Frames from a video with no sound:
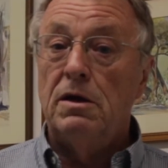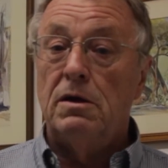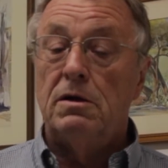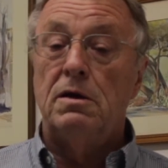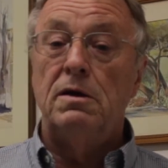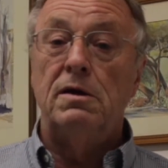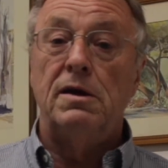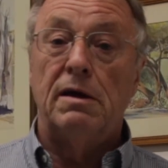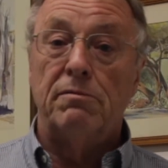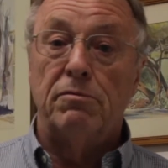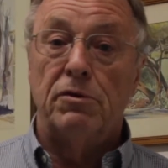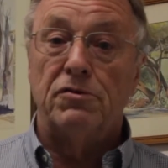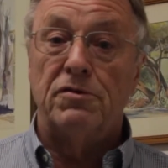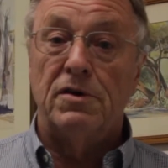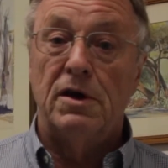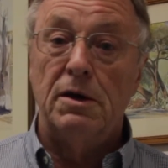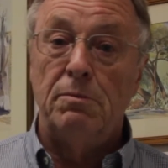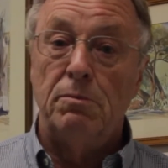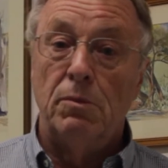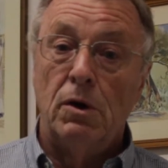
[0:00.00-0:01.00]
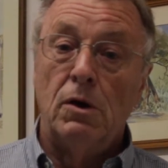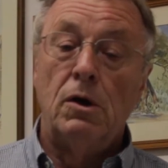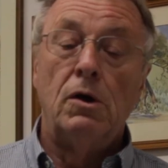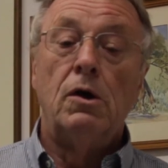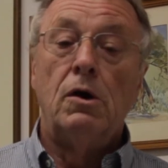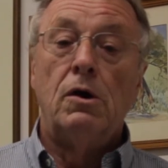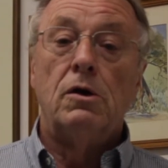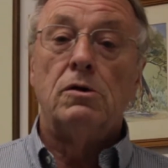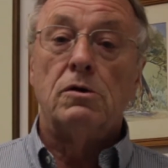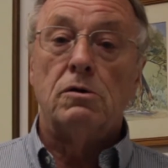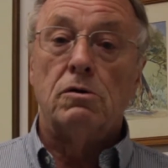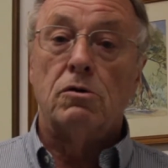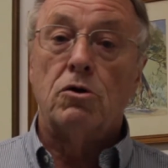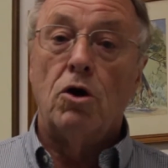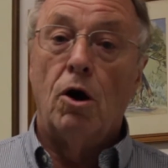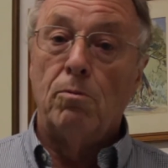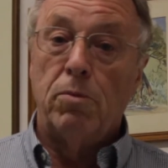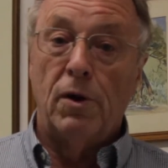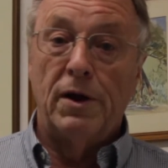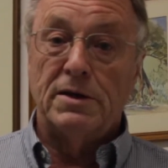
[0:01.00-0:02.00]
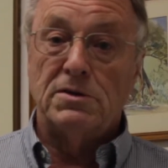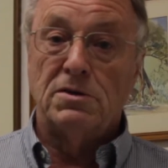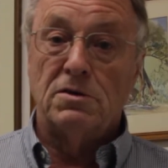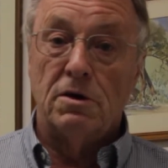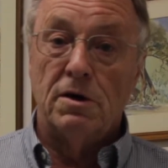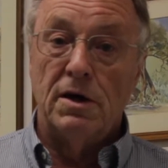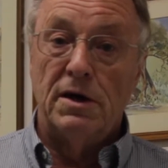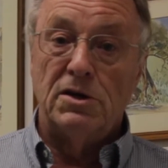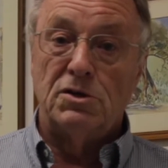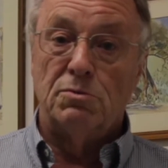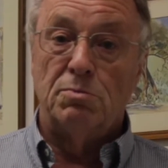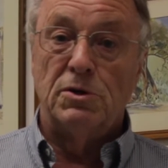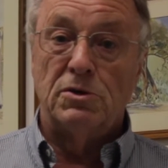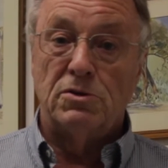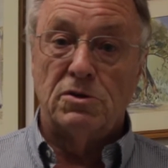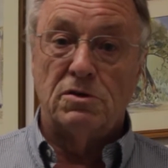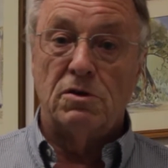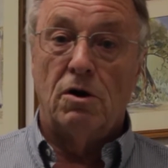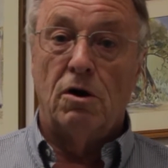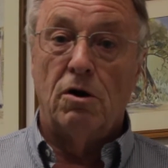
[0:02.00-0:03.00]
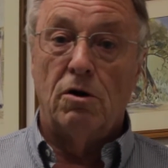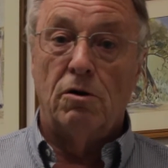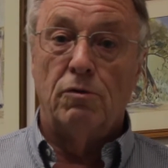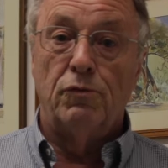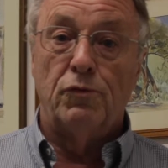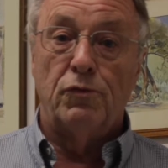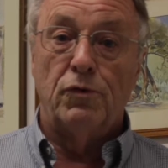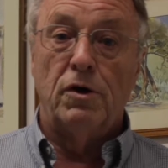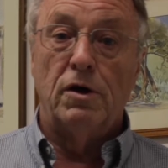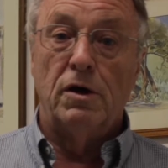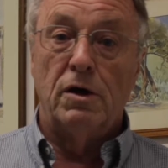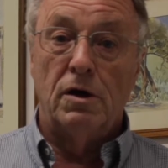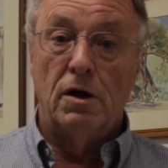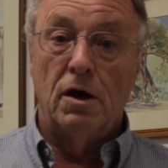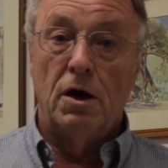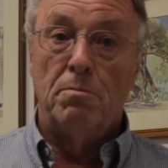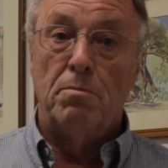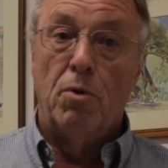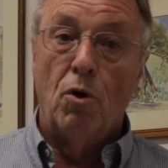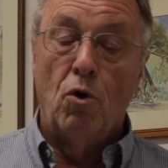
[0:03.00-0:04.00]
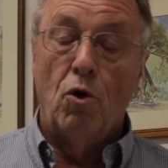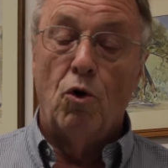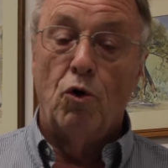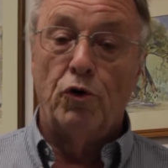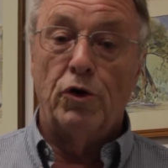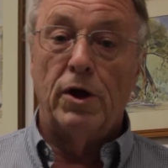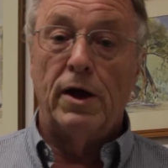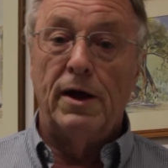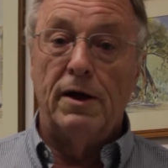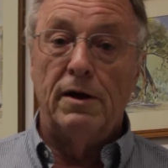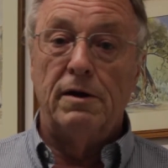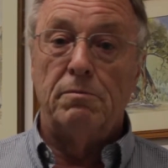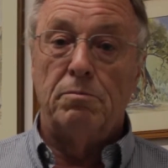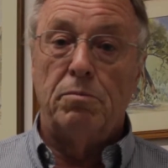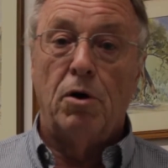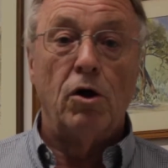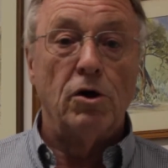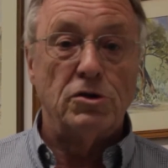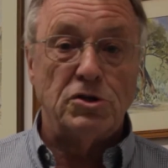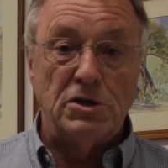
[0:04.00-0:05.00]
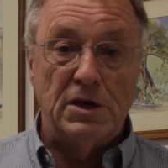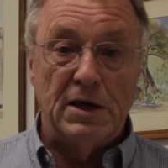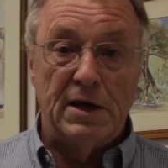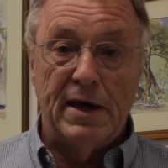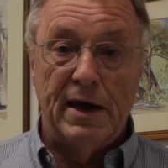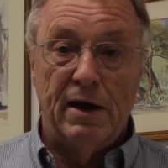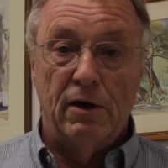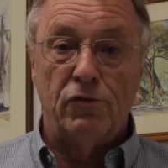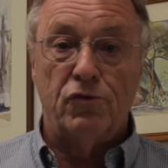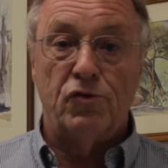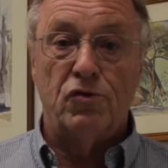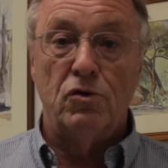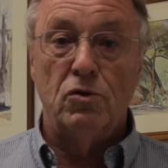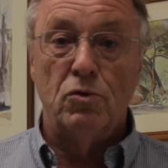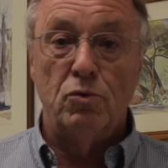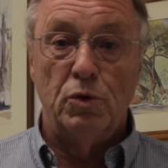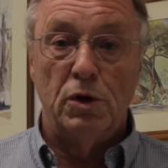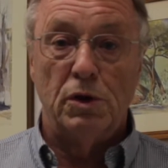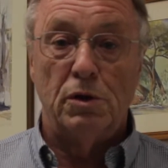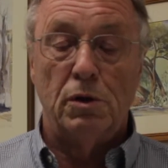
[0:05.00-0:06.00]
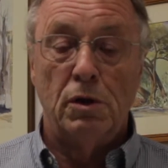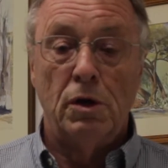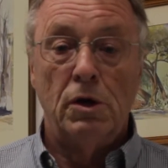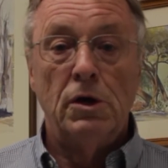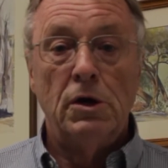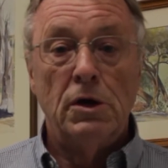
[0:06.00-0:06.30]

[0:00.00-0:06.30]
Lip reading: It didn't have the same complex arrangements of a board and policy council with